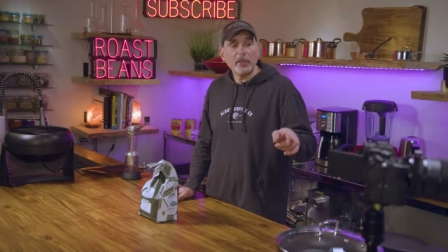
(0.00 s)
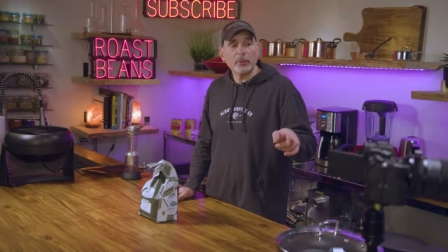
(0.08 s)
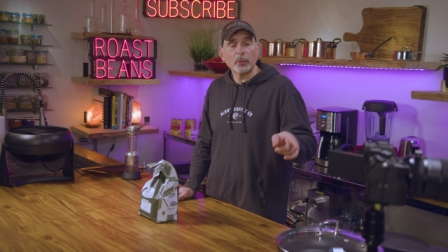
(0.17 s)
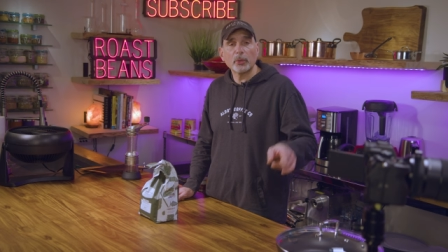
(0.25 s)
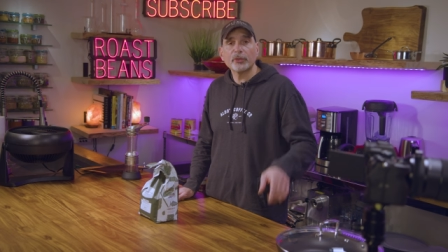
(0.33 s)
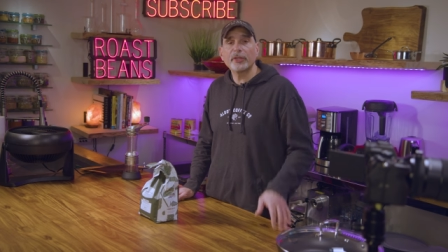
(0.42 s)
I
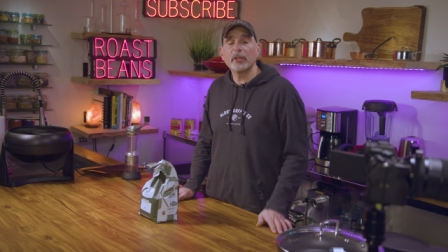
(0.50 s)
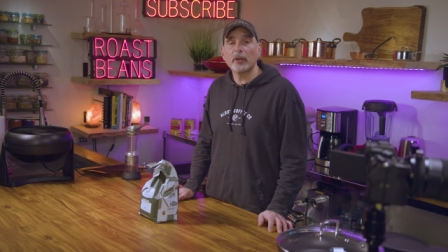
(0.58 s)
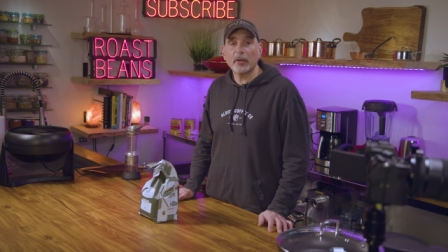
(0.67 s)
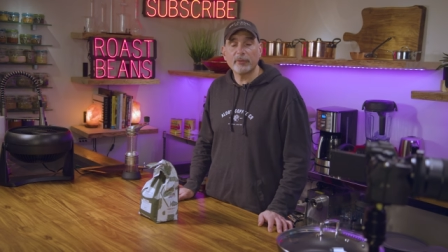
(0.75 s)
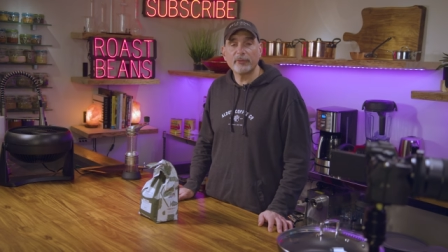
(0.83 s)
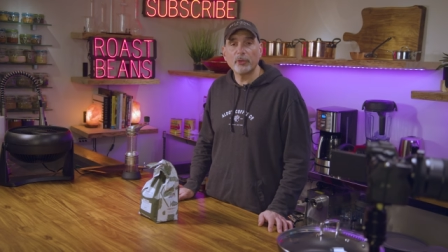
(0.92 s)
made a
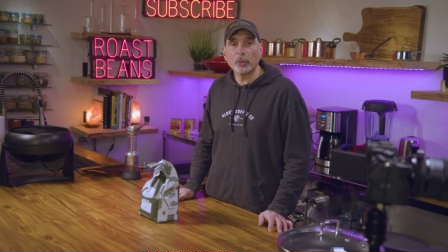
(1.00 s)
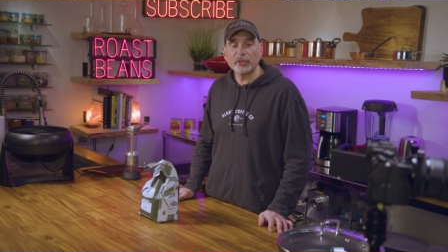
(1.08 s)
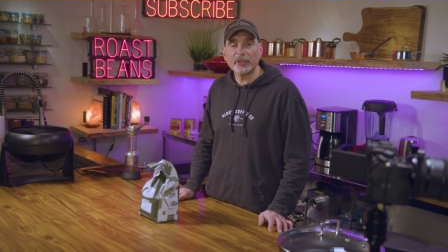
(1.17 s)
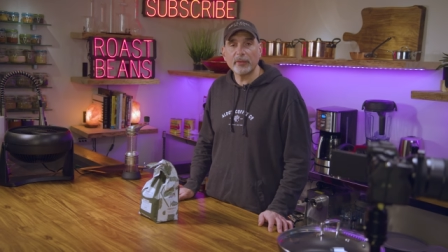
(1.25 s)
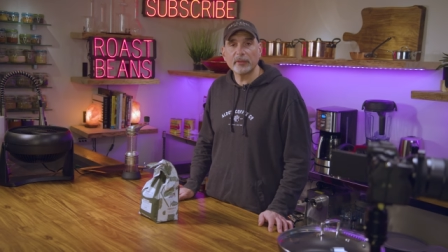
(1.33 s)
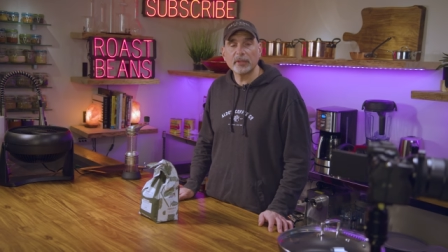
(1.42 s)
roast here at
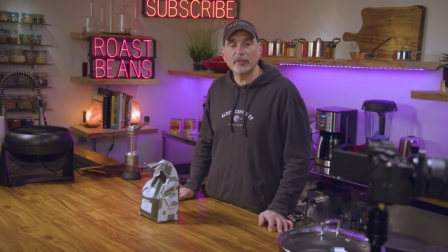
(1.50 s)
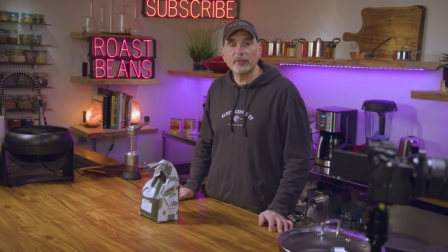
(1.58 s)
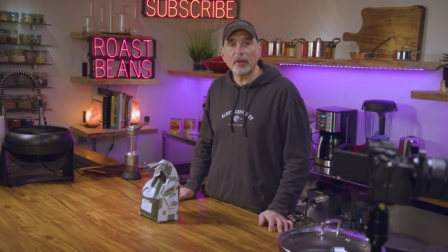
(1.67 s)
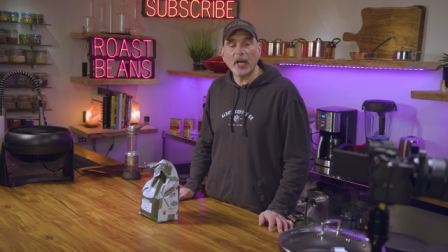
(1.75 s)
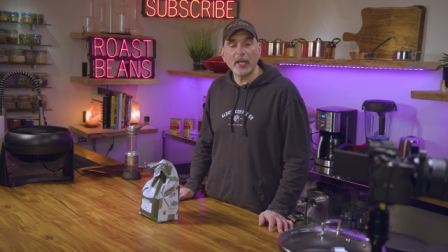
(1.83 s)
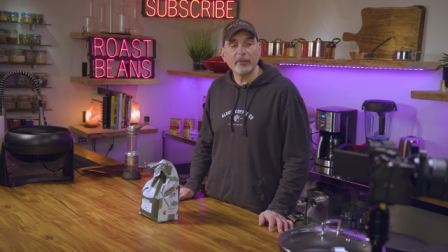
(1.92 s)

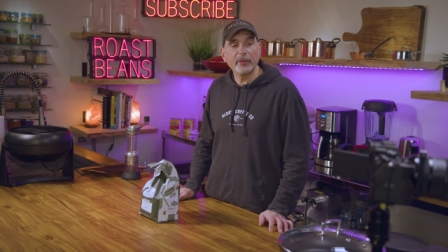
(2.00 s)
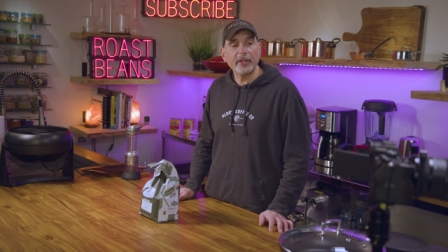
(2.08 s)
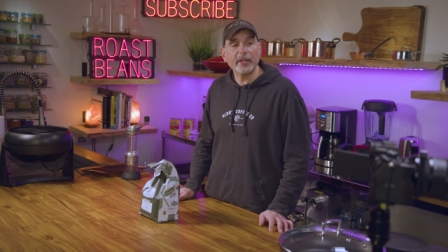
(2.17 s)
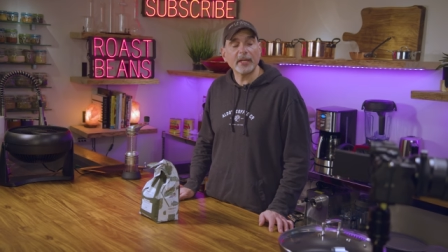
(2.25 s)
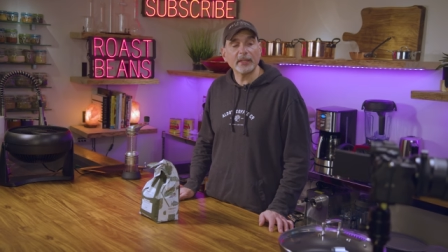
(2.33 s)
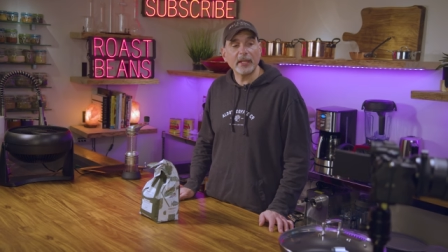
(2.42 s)

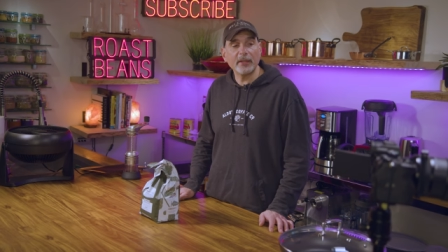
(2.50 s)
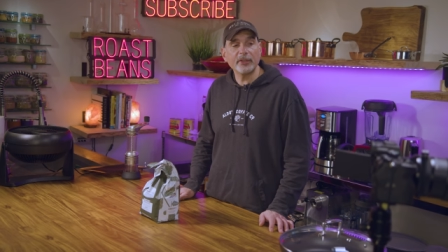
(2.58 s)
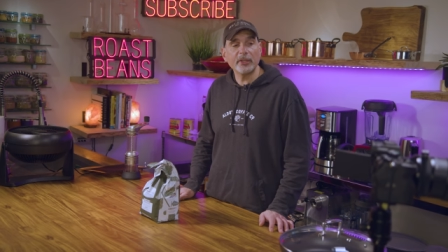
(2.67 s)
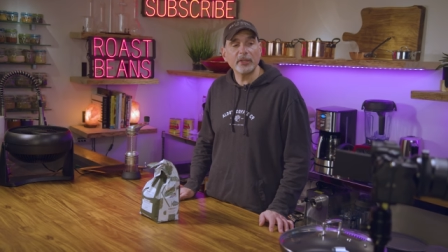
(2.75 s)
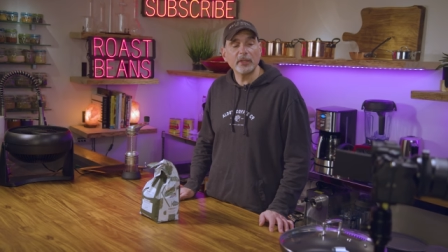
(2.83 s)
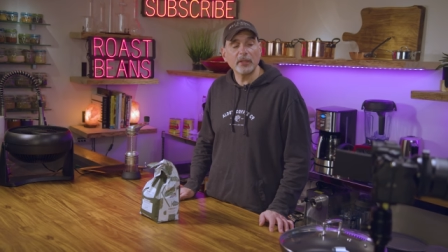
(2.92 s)
475 and I
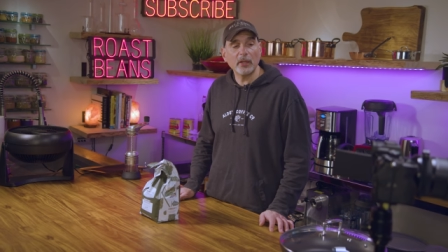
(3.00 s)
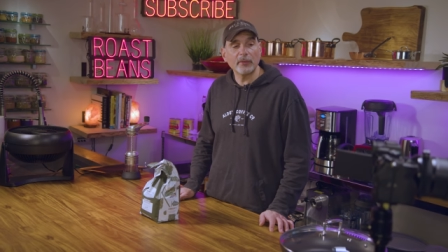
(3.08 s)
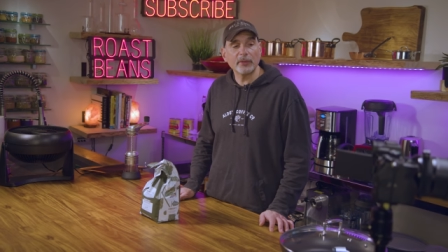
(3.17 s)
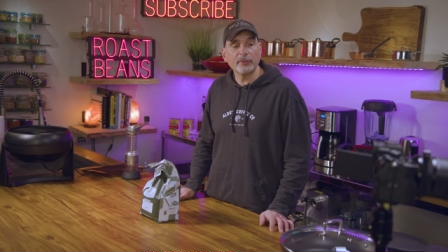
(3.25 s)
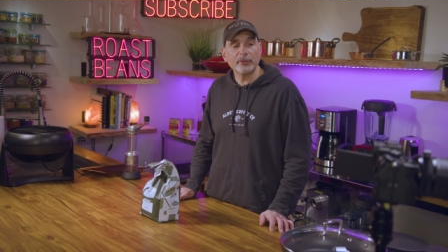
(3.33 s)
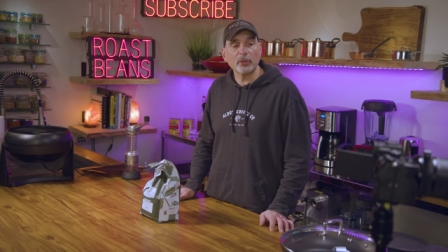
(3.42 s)
left it in
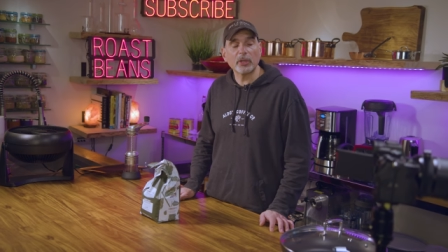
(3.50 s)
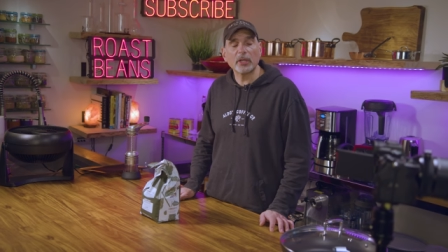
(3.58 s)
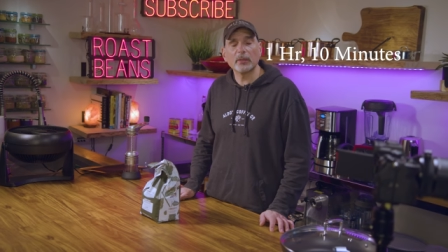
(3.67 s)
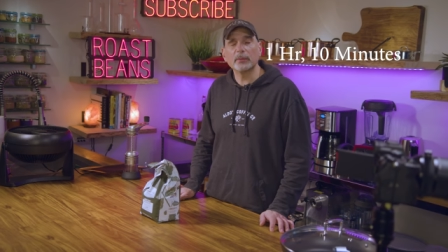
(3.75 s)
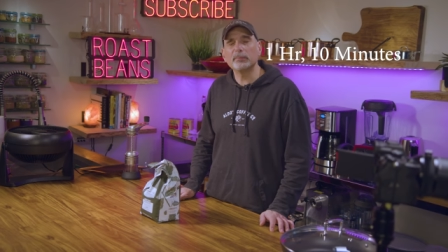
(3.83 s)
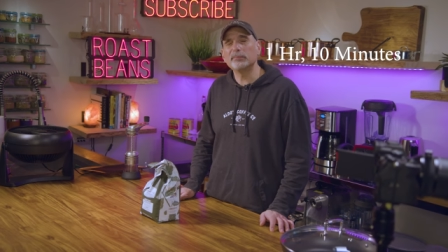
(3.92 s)
the oven
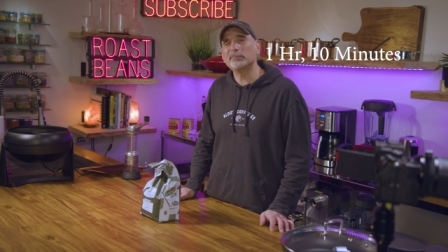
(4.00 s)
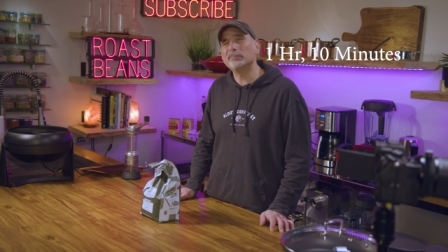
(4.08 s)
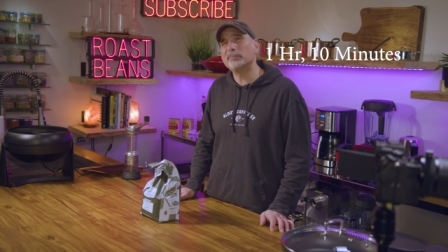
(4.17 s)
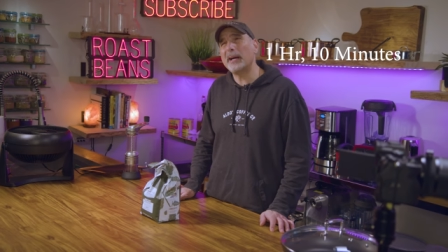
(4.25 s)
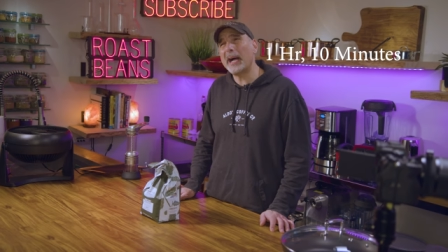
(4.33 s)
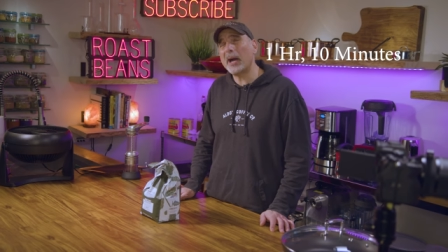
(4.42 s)
for
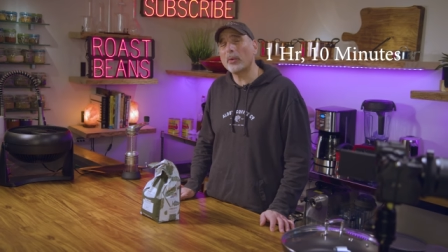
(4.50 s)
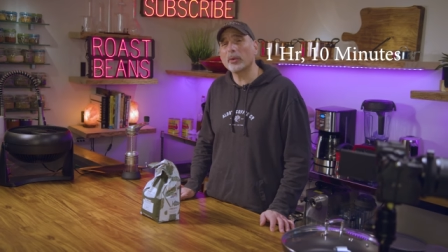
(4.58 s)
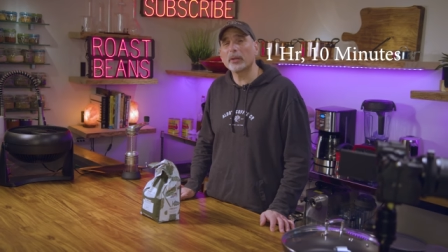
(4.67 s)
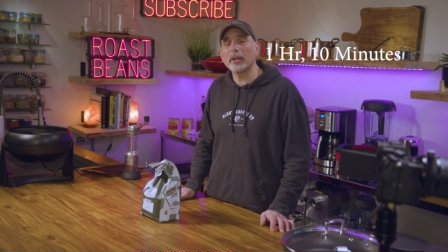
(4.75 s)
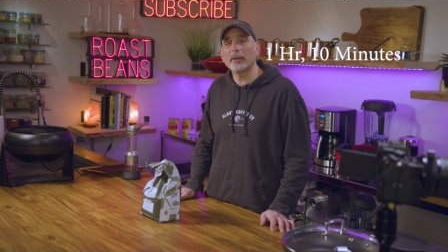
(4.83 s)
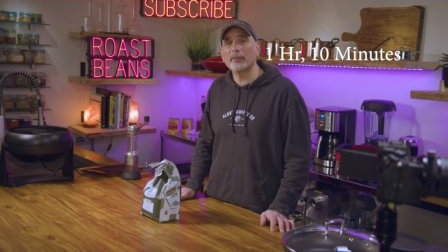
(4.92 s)
an
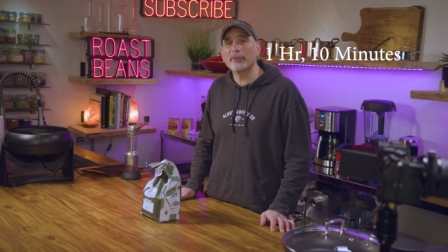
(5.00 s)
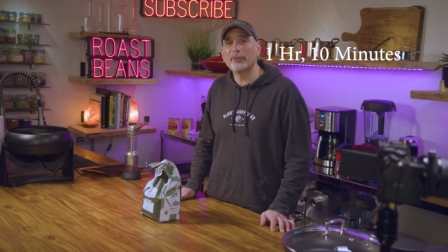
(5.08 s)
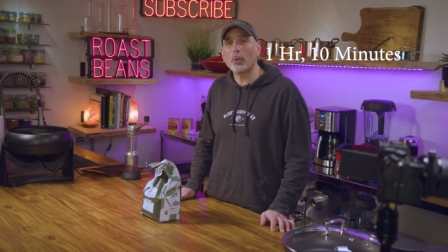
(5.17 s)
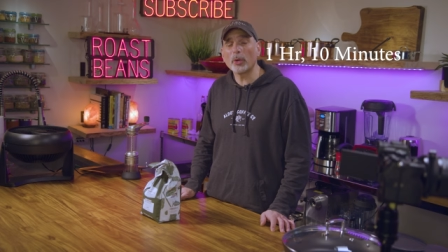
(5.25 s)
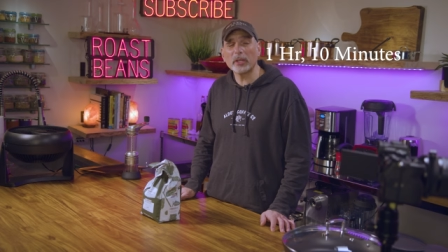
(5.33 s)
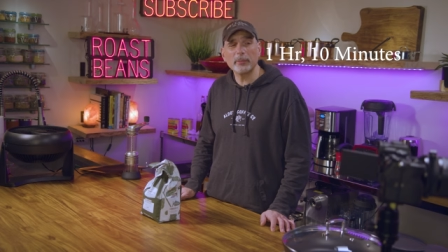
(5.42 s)
hour and
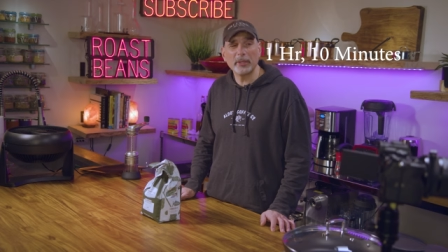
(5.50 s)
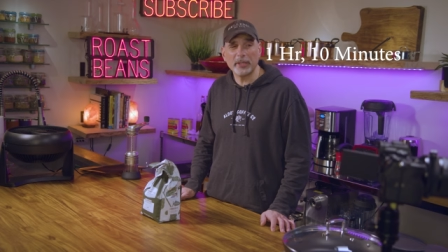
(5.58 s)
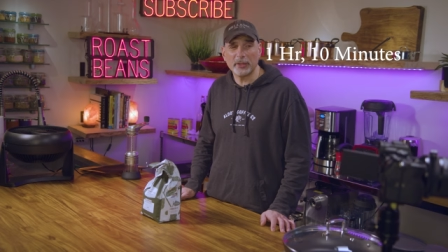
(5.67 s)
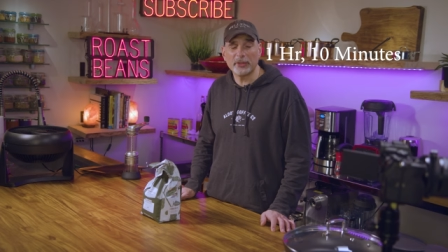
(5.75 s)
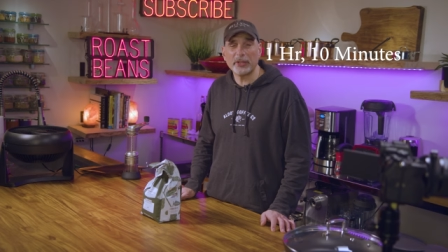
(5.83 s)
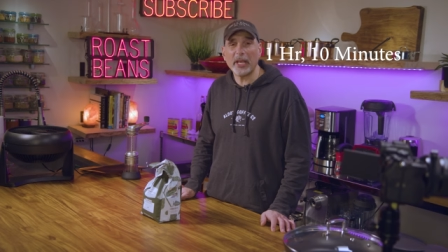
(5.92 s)
40
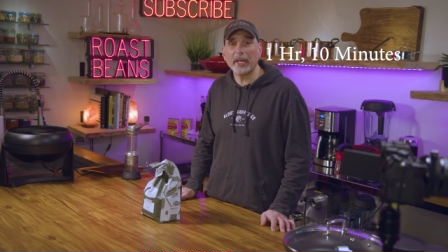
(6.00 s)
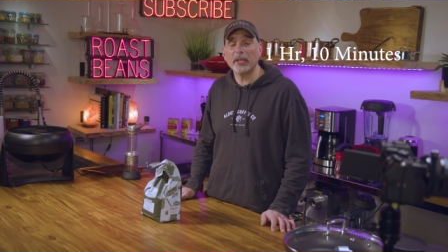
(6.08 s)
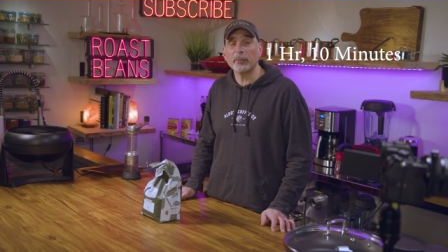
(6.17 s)
minutes.